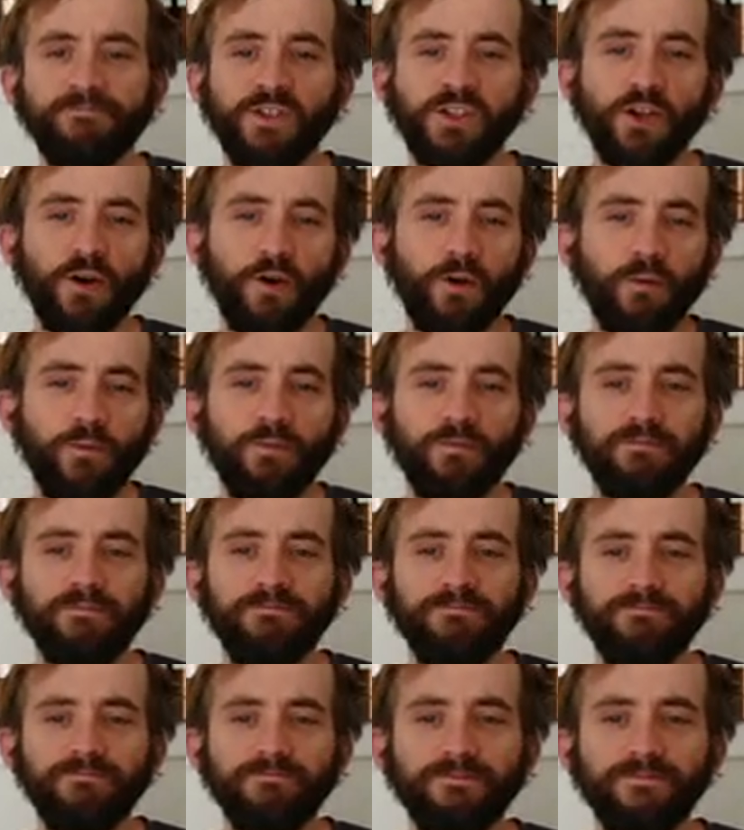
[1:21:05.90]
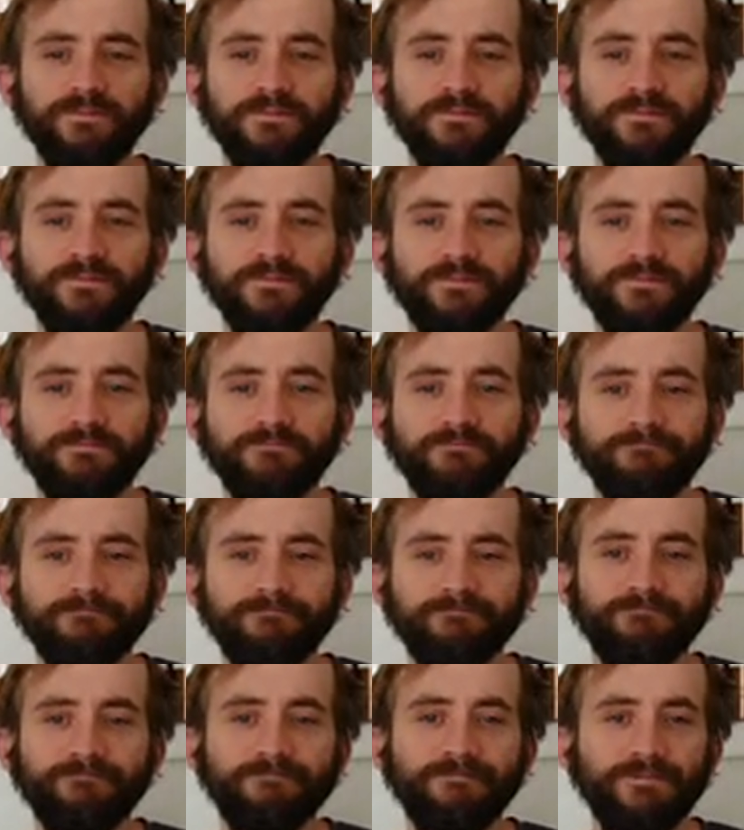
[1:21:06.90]
So
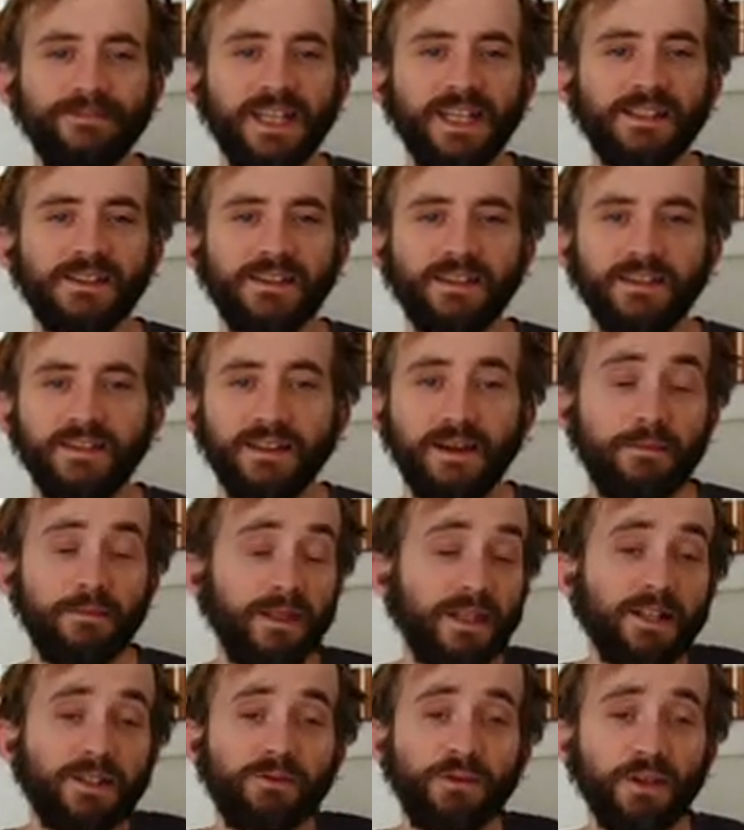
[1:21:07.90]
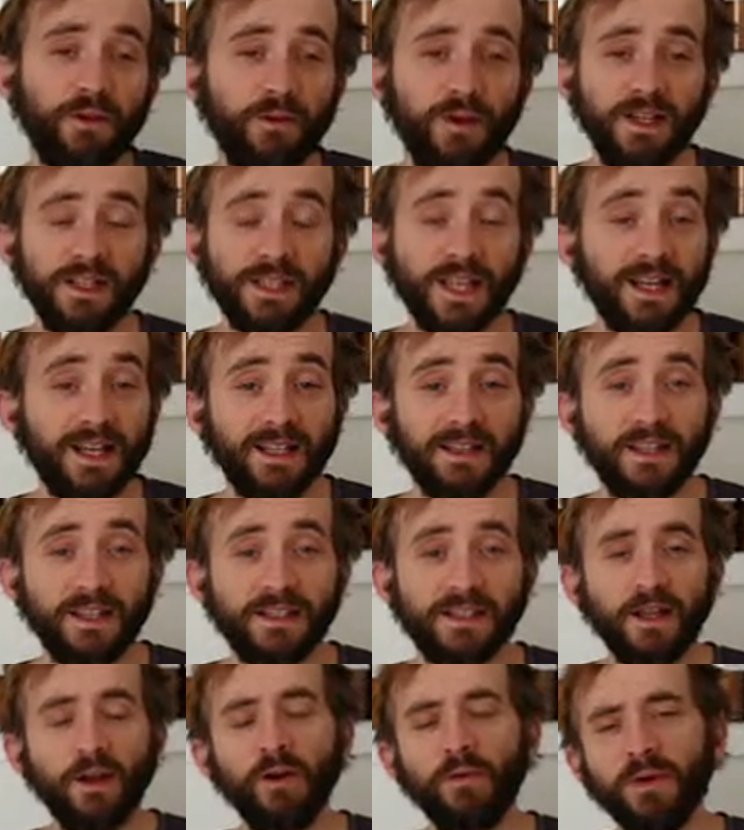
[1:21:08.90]
that's really what it, like
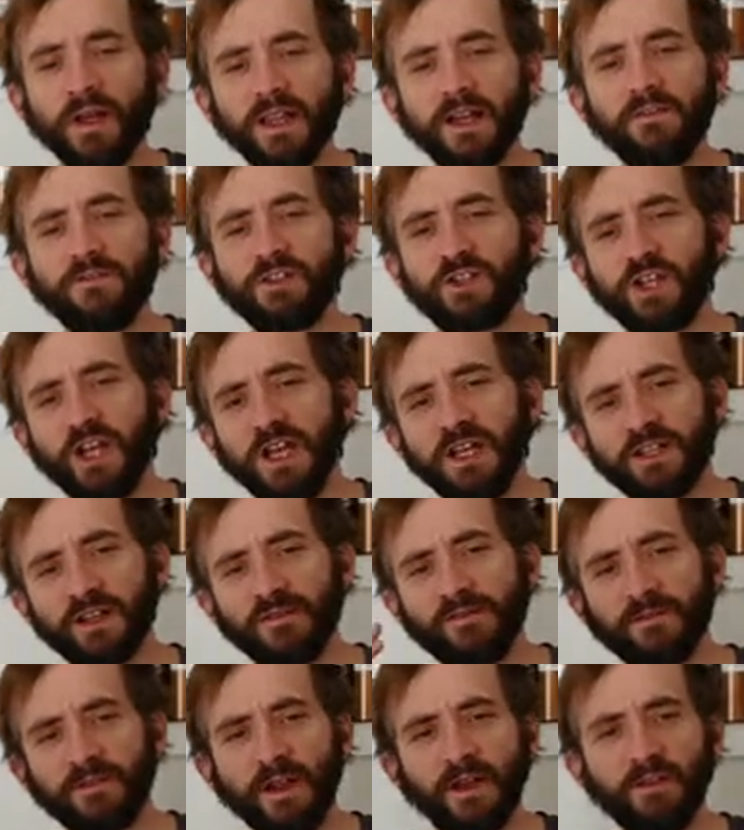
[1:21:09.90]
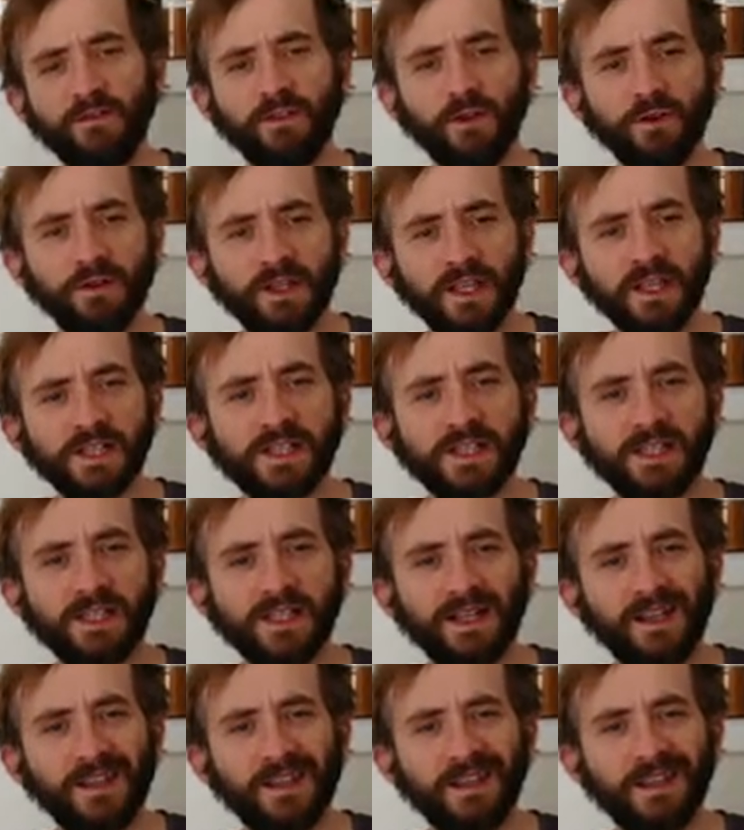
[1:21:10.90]
they say, oh, my life has changed. I've learned
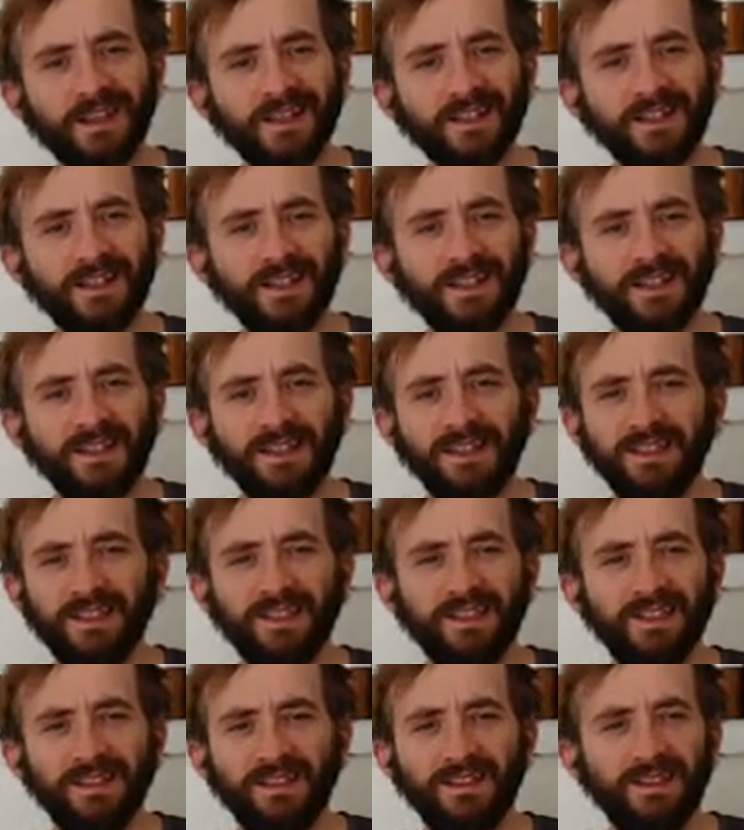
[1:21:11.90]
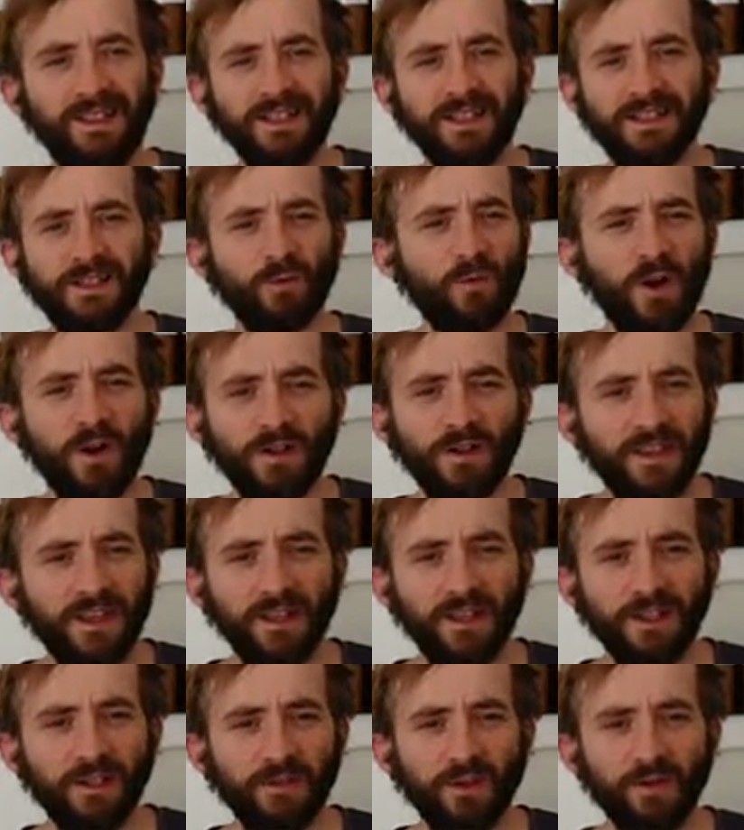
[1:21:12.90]
this. And I think that's the wrong
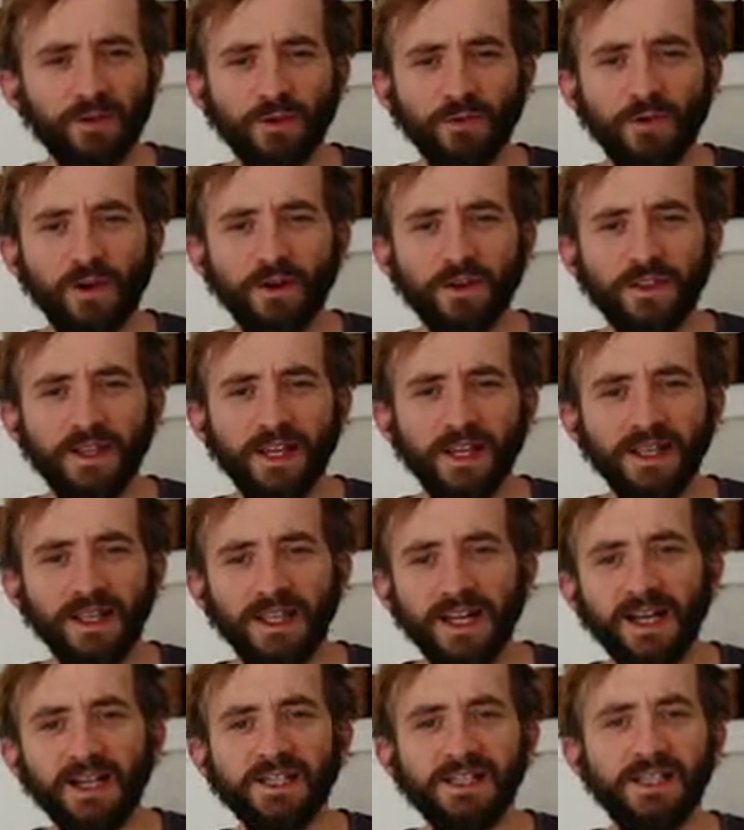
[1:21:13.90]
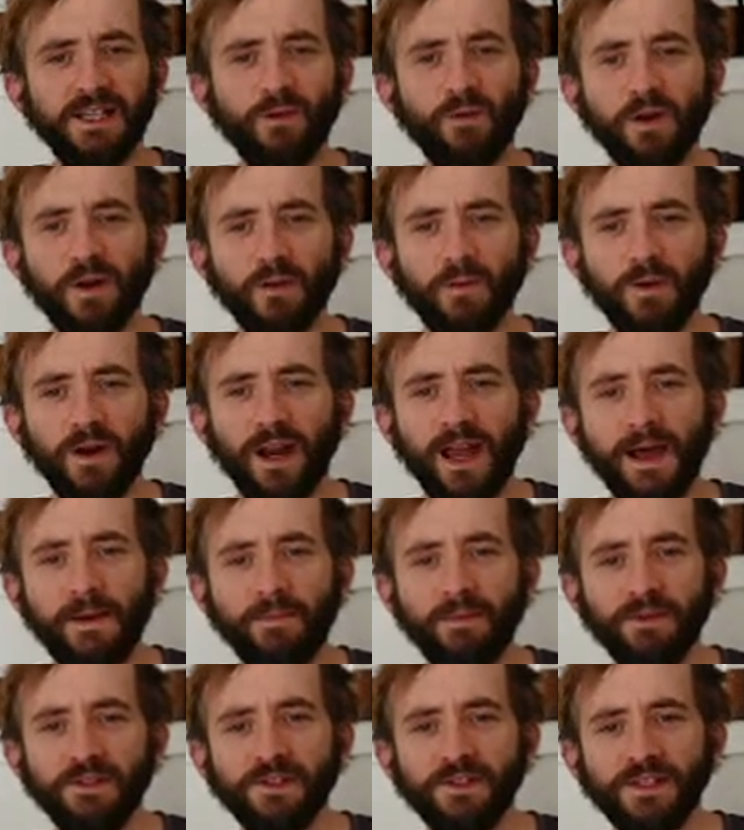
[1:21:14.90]
thing. You've learned the wrong thing. And then I see what
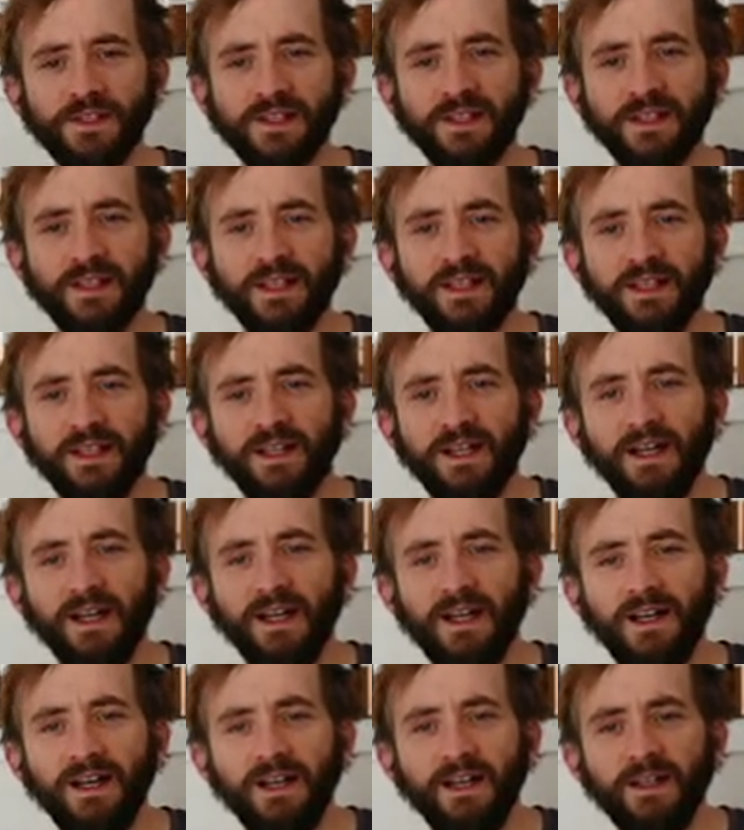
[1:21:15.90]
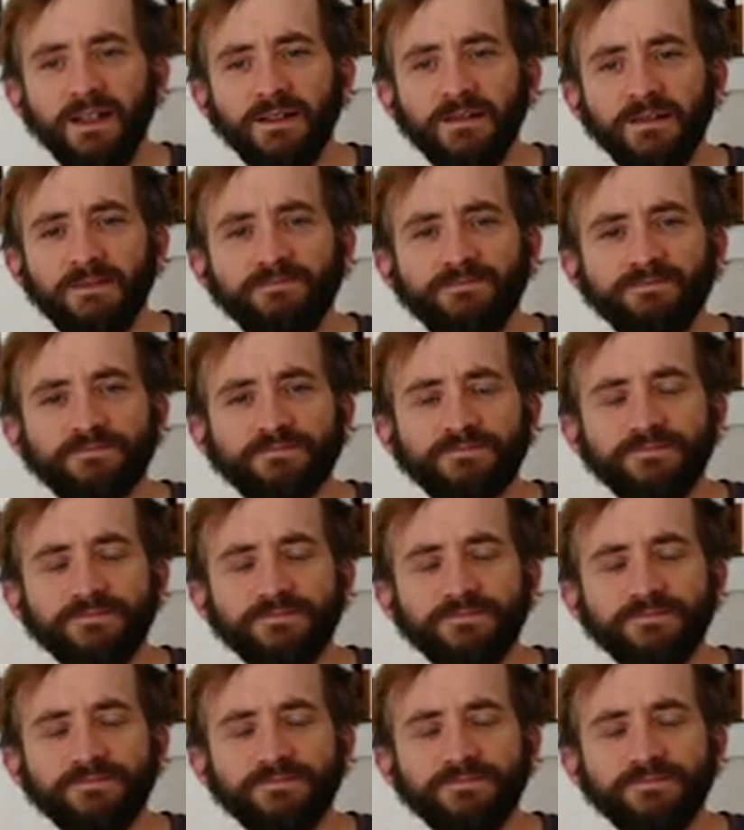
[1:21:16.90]
happens. I